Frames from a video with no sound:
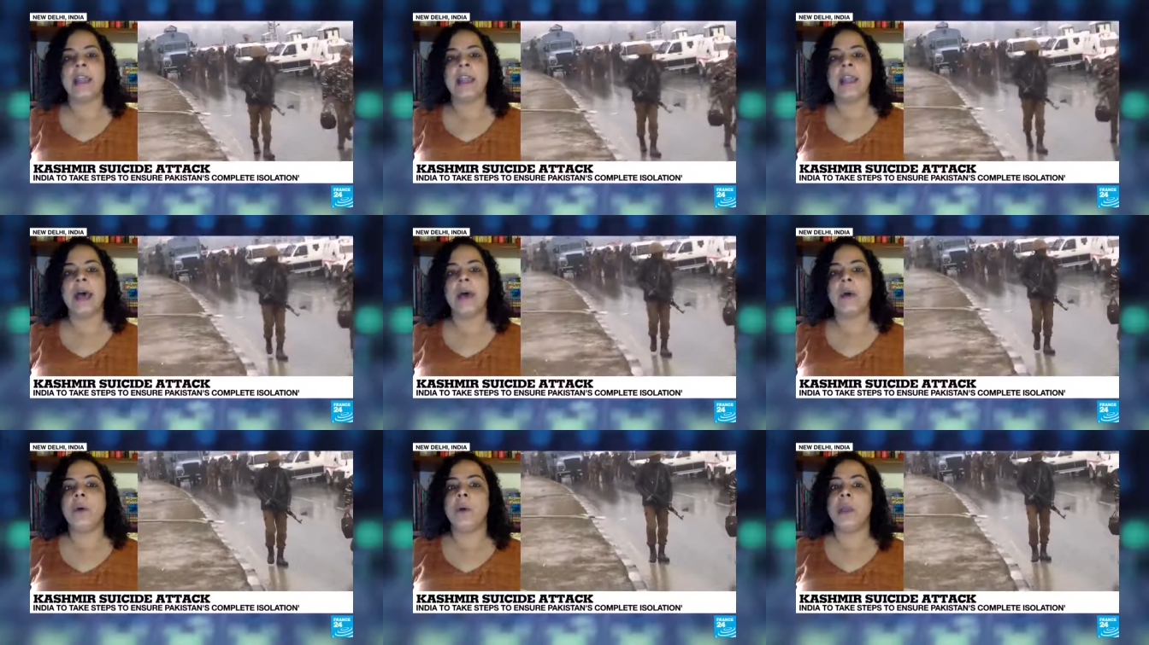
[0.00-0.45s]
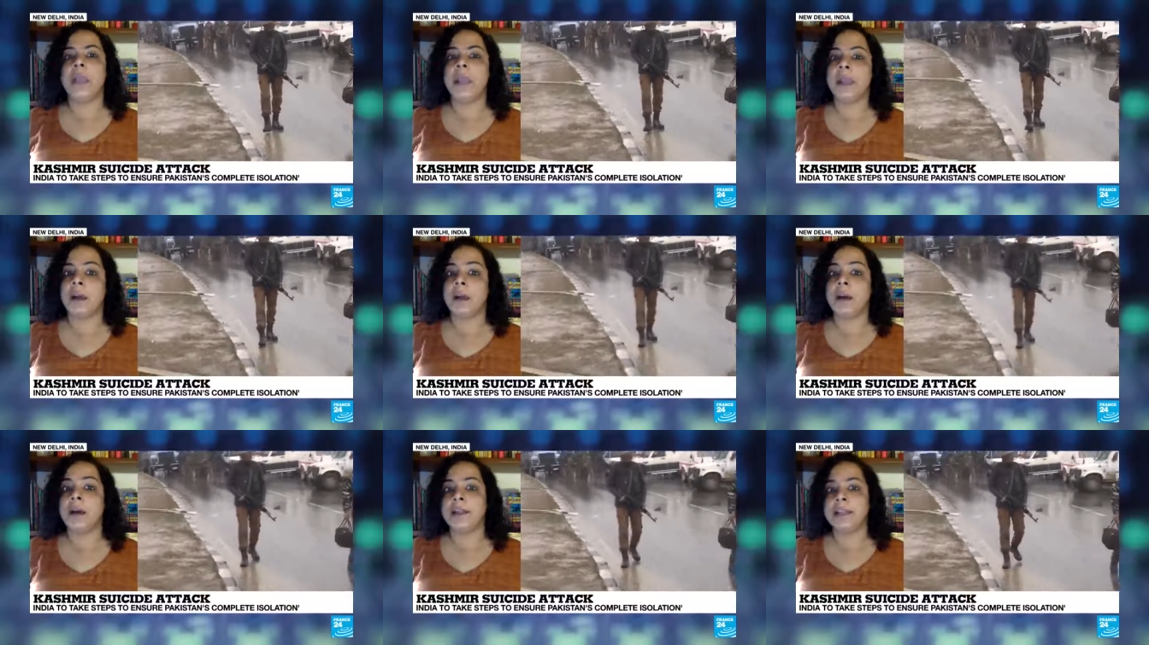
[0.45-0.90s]
Now,
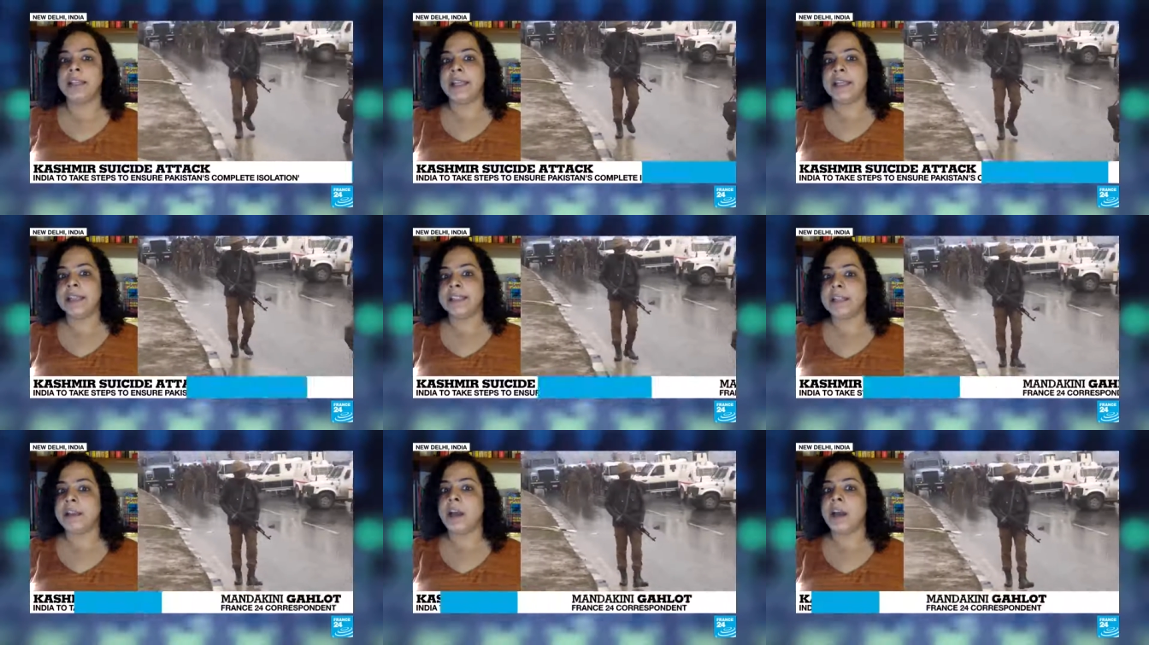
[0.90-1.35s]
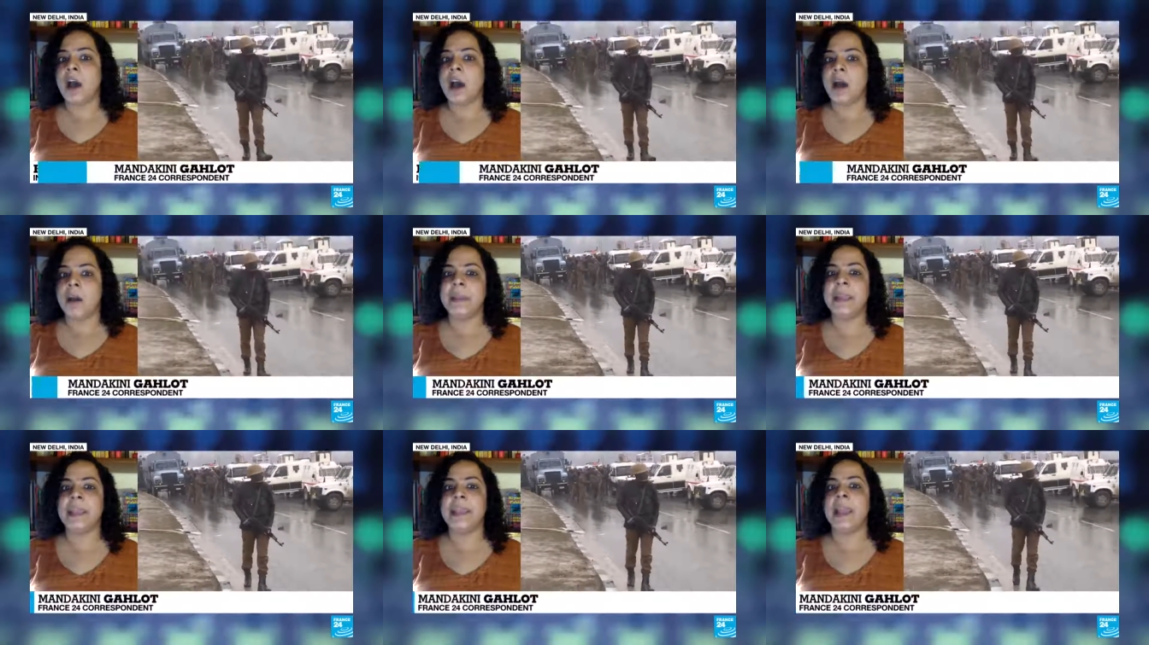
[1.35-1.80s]
uh, the Indian
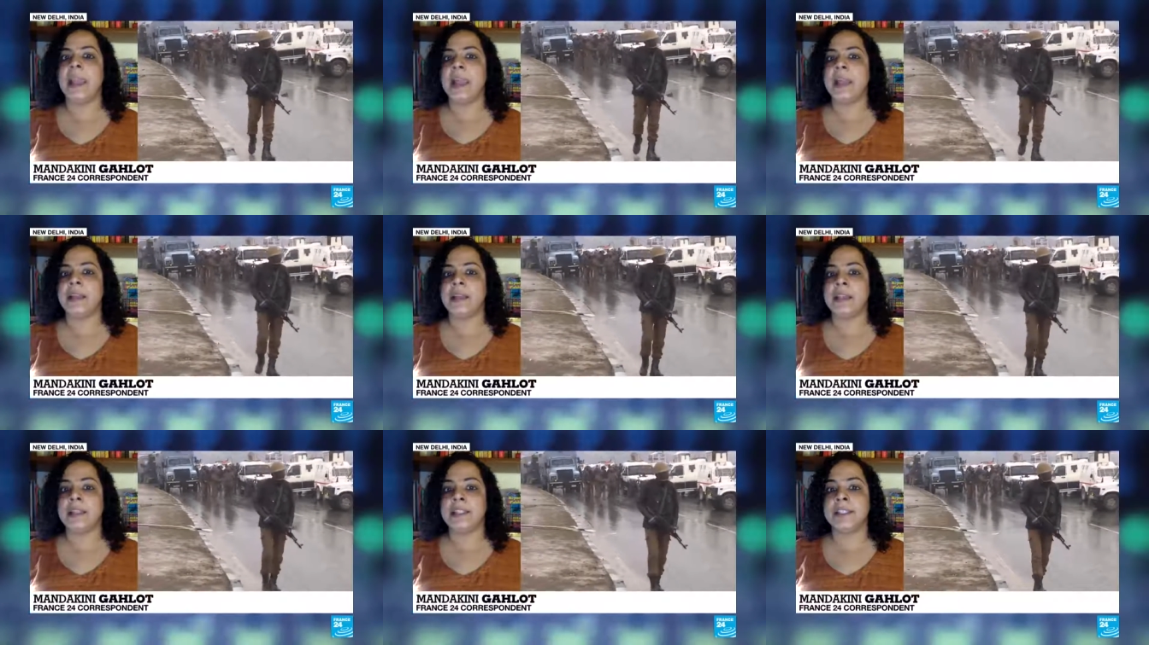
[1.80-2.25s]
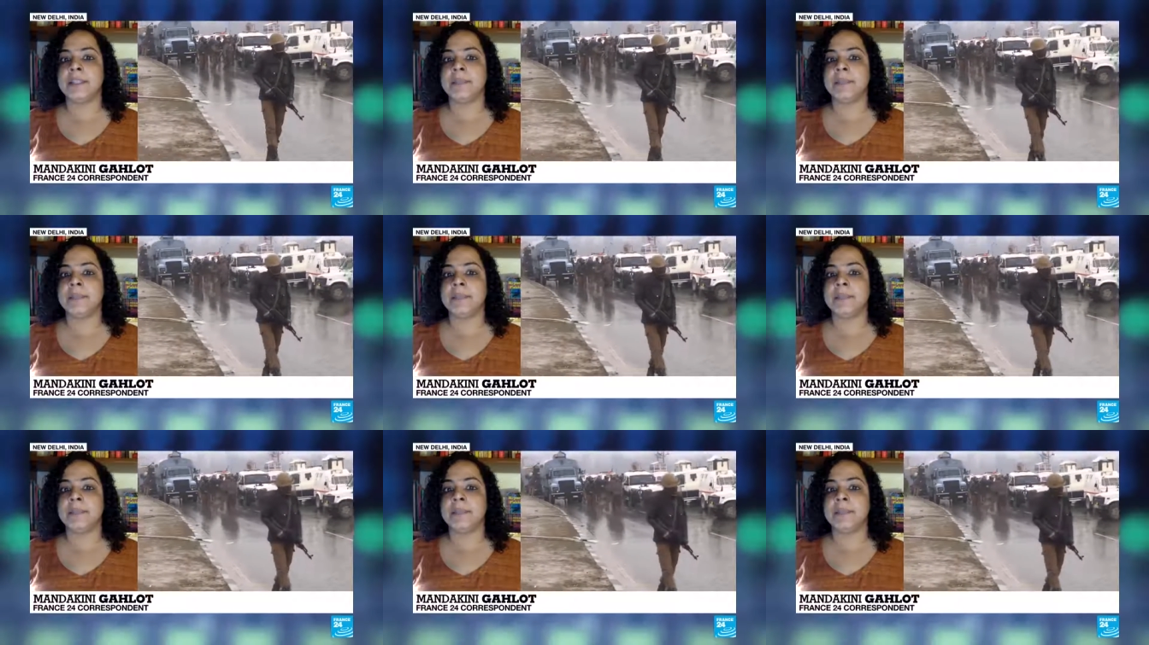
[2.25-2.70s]
Army and its
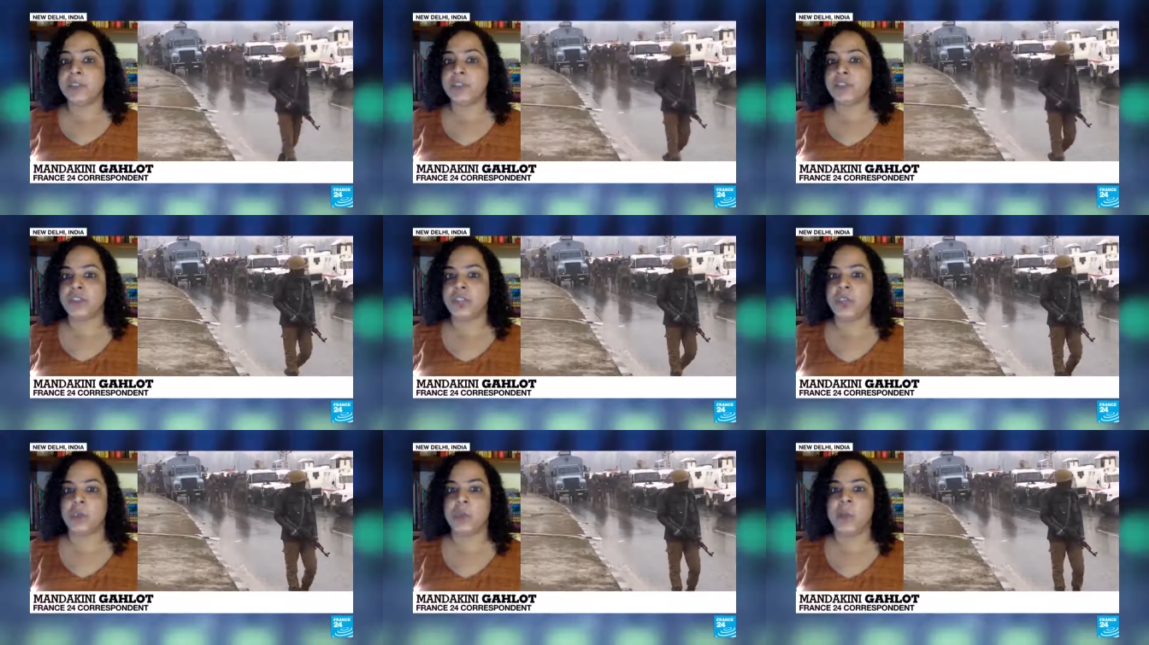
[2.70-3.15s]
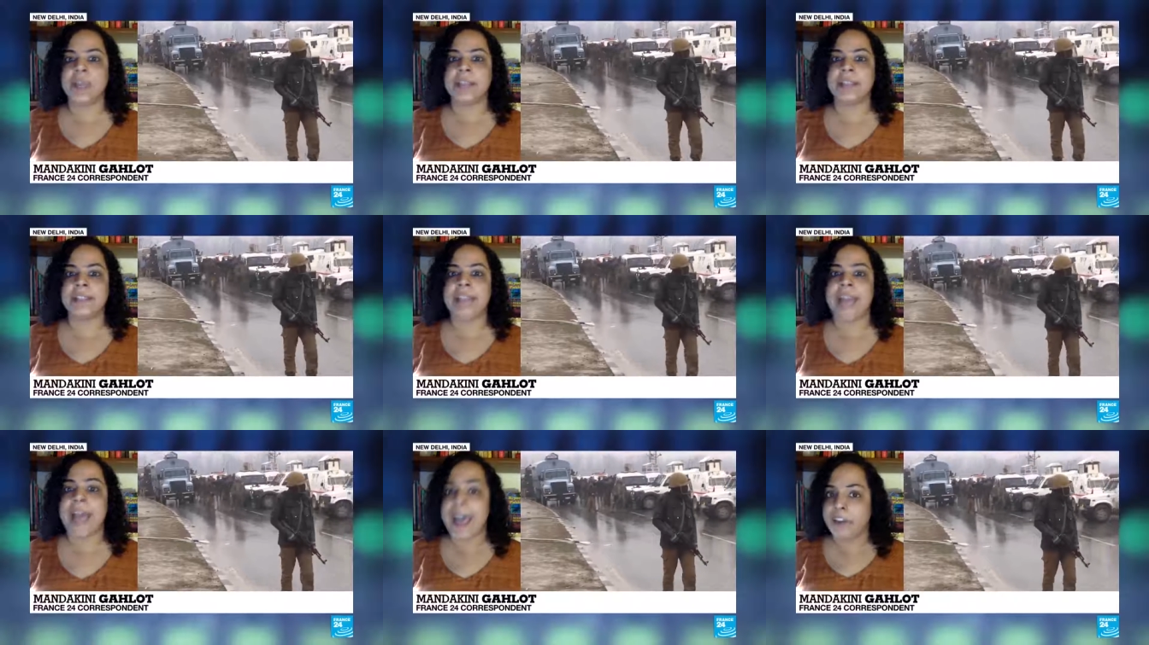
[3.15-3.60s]
paramilitary wings
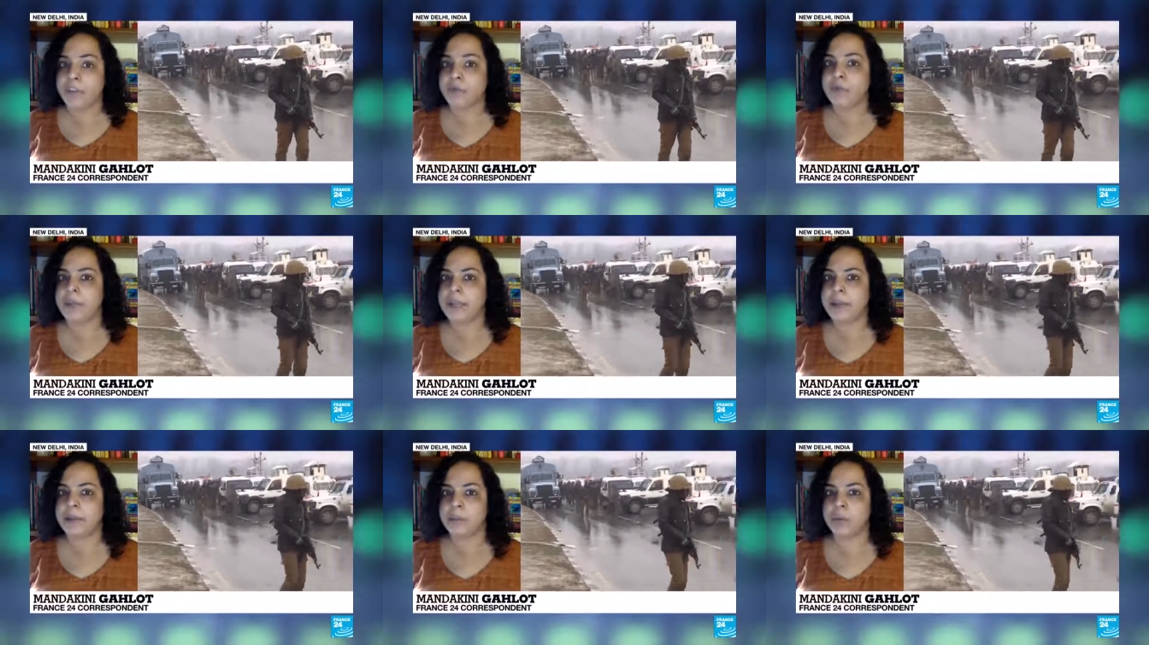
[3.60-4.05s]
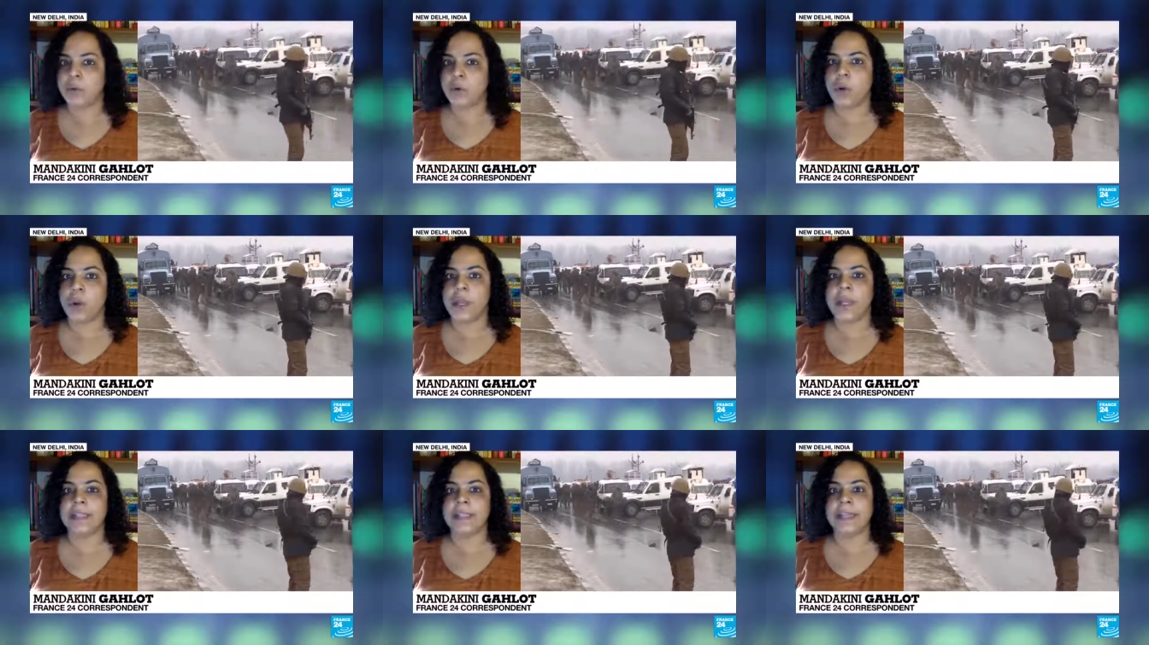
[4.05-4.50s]
have been
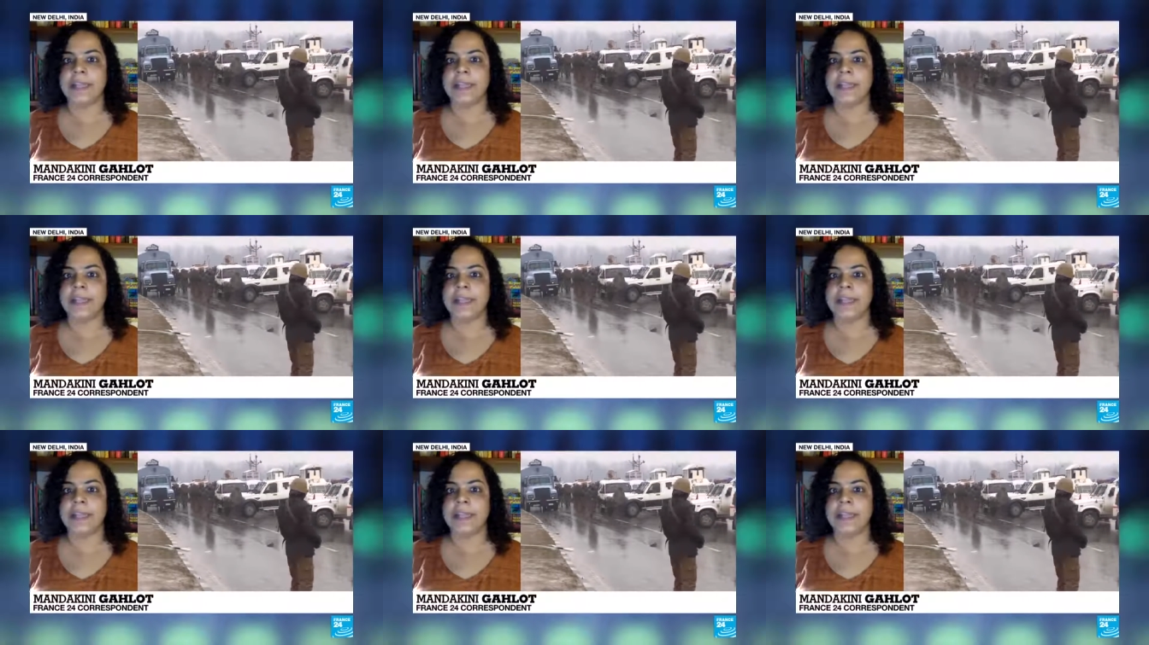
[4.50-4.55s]
embroiled